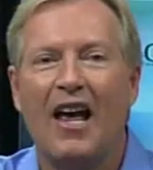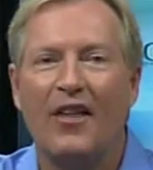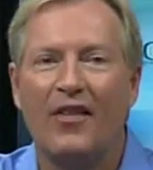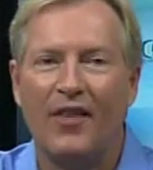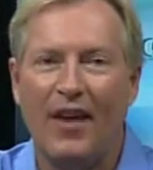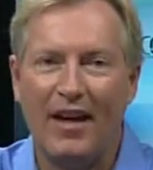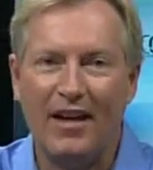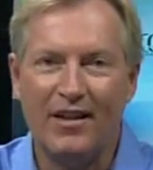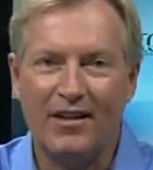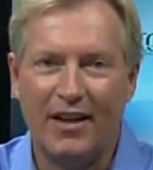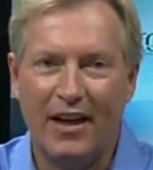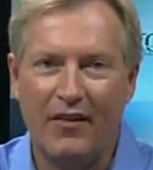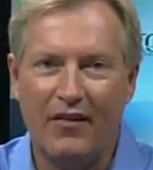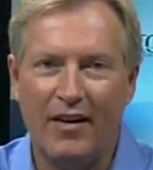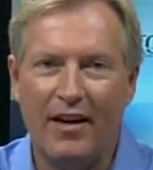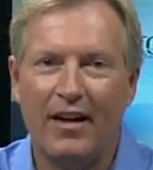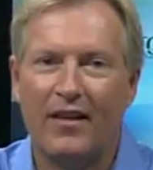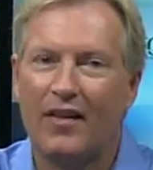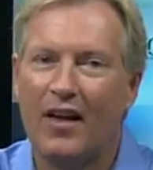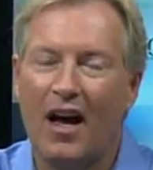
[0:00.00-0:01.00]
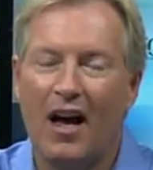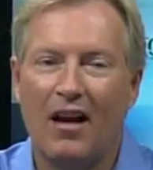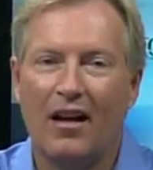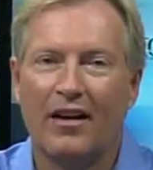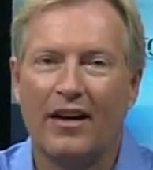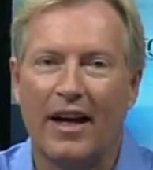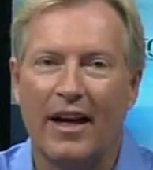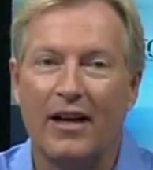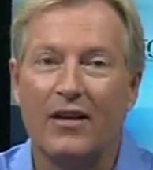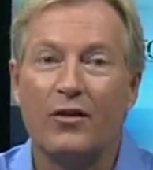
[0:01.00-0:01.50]
Thanksgiving and the
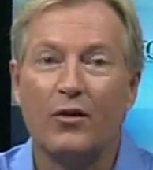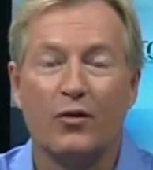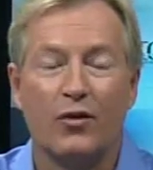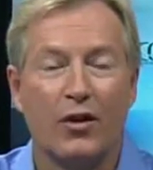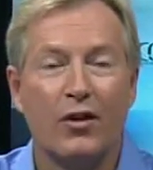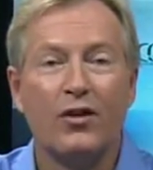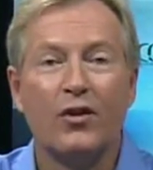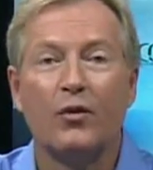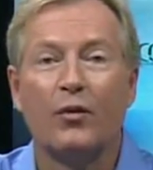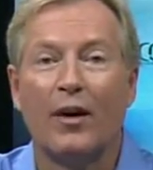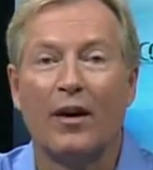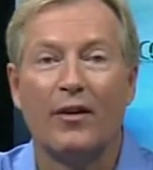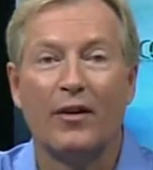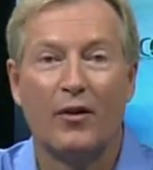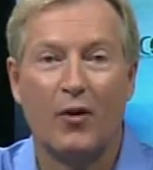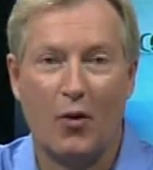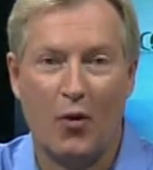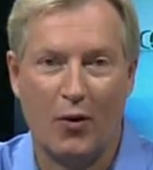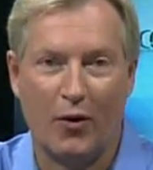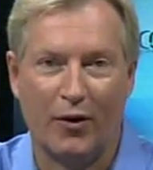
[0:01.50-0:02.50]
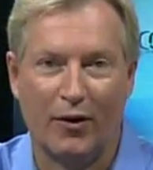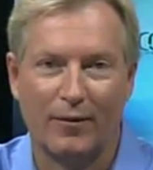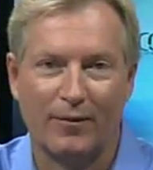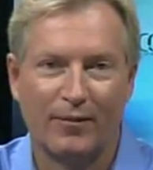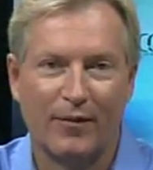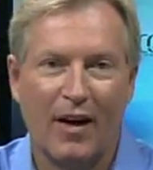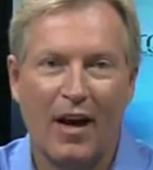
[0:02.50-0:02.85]
holidays are just around the corner.